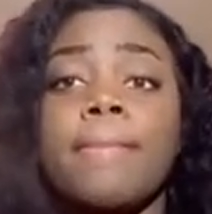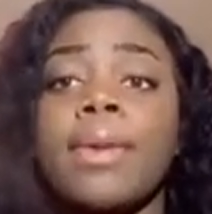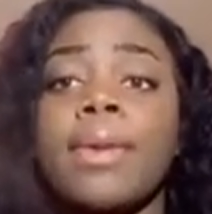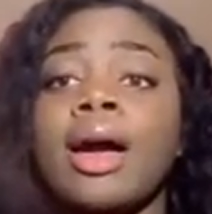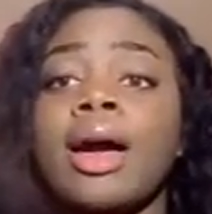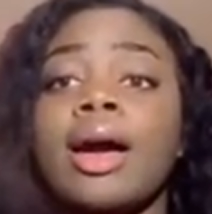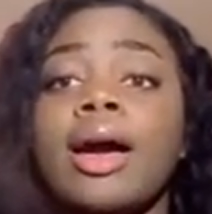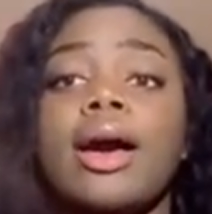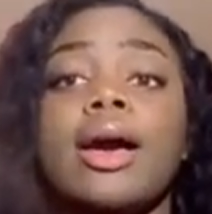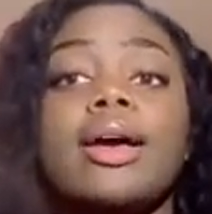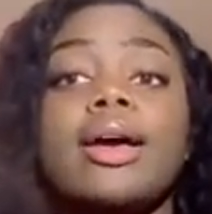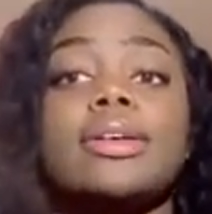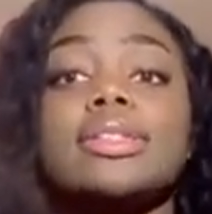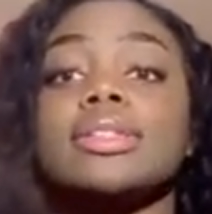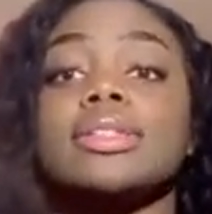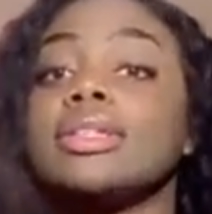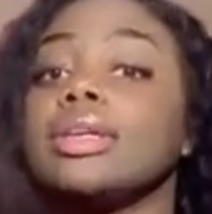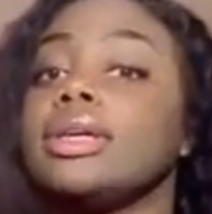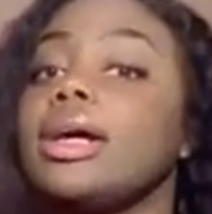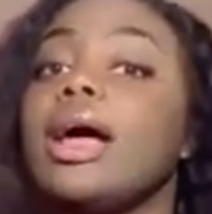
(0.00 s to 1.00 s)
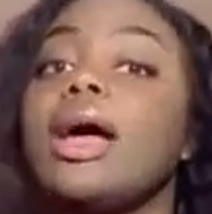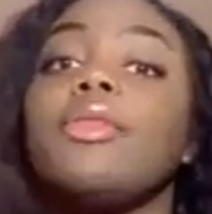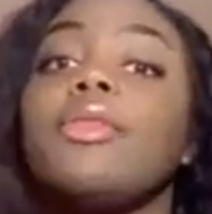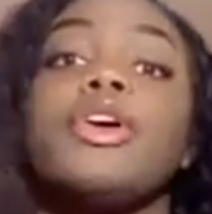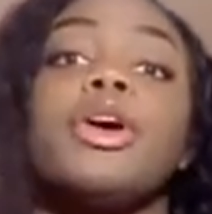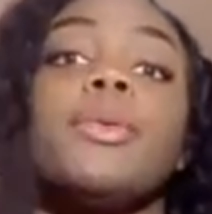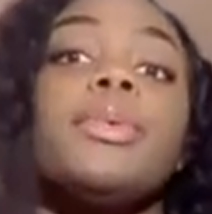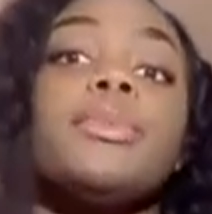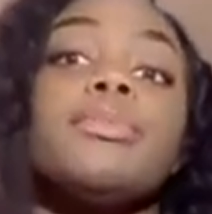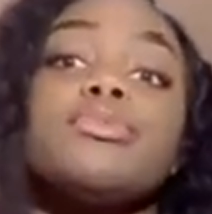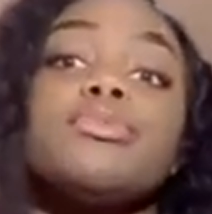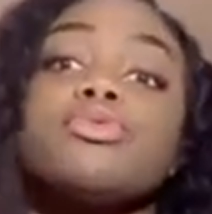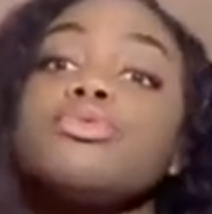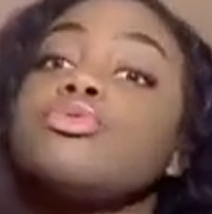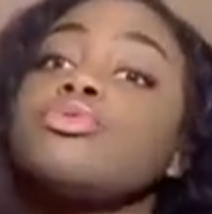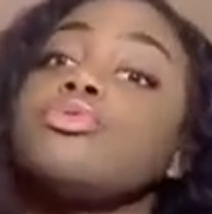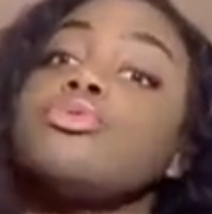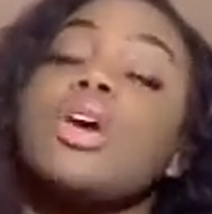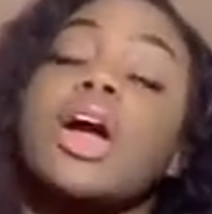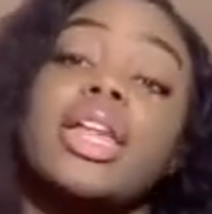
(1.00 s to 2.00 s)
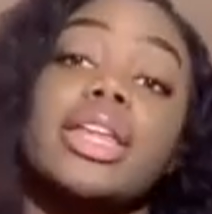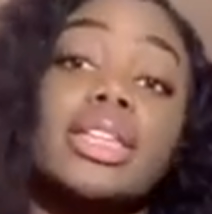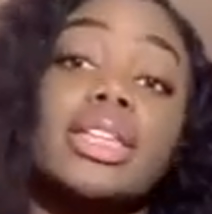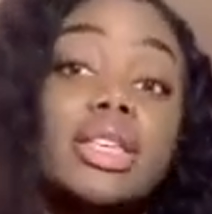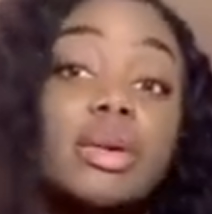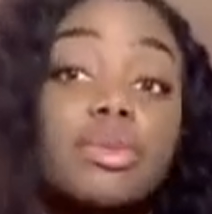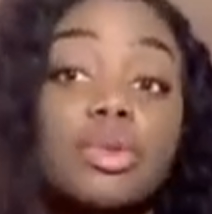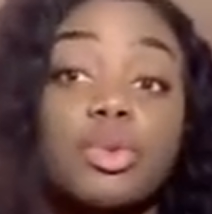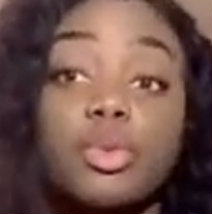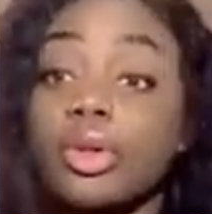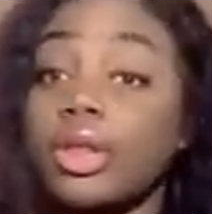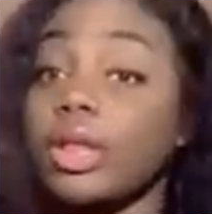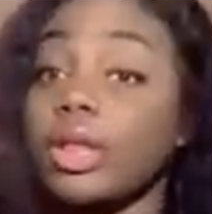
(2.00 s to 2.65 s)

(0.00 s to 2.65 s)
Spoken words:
because there are people who got accepted with a